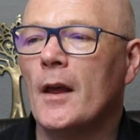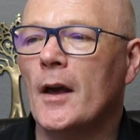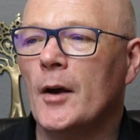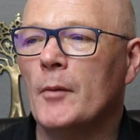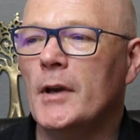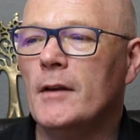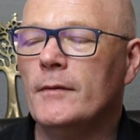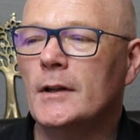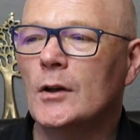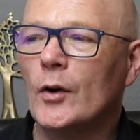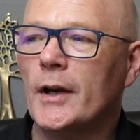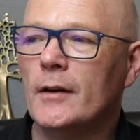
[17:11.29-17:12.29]
um, if you're
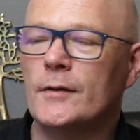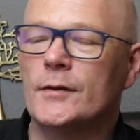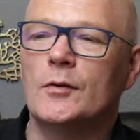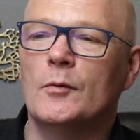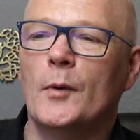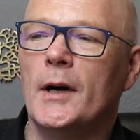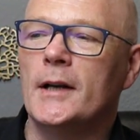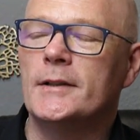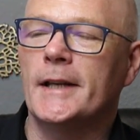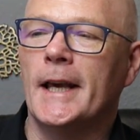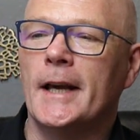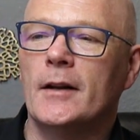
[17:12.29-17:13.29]
looking for somewhere
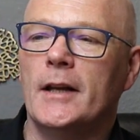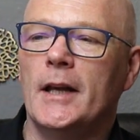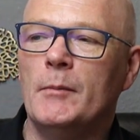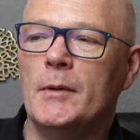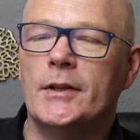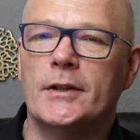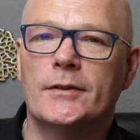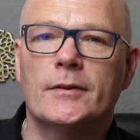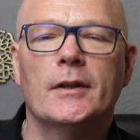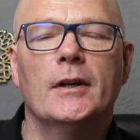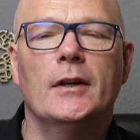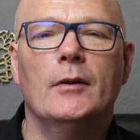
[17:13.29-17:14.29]
to get images
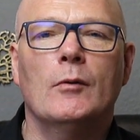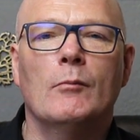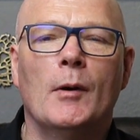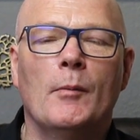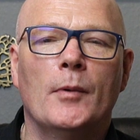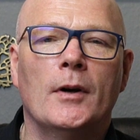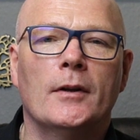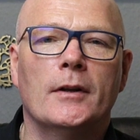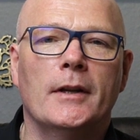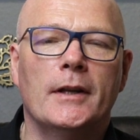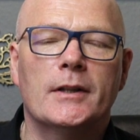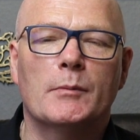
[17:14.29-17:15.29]
remember they
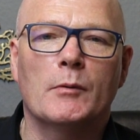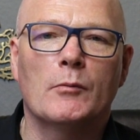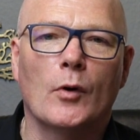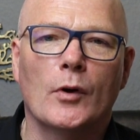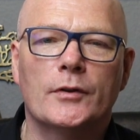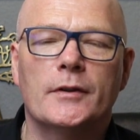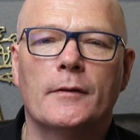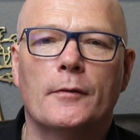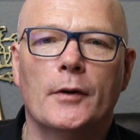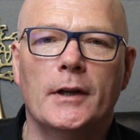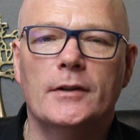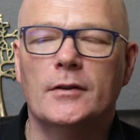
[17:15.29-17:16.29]
need to be royalty
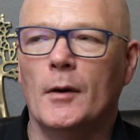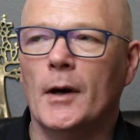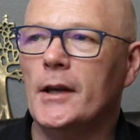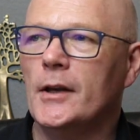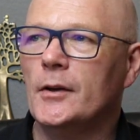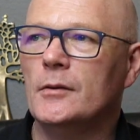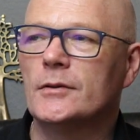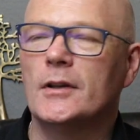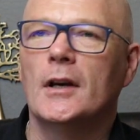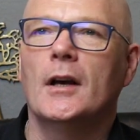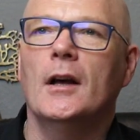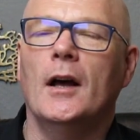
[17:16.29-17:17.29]
free so I use
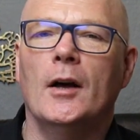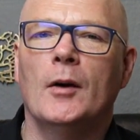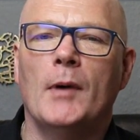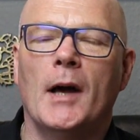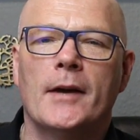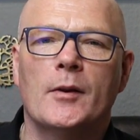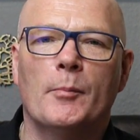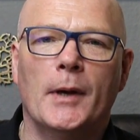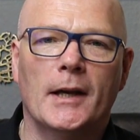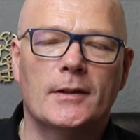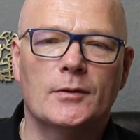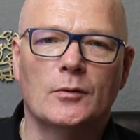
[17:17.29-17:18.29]
um, either
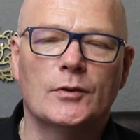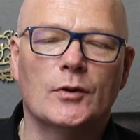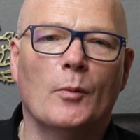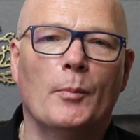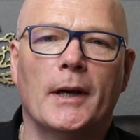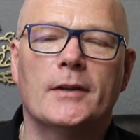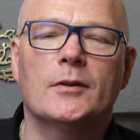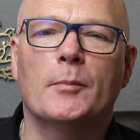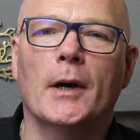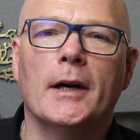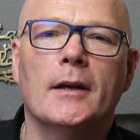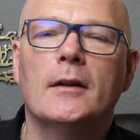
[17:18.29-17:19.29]
Pexels or
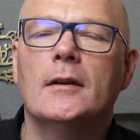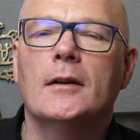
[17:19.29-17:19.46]
Pixabay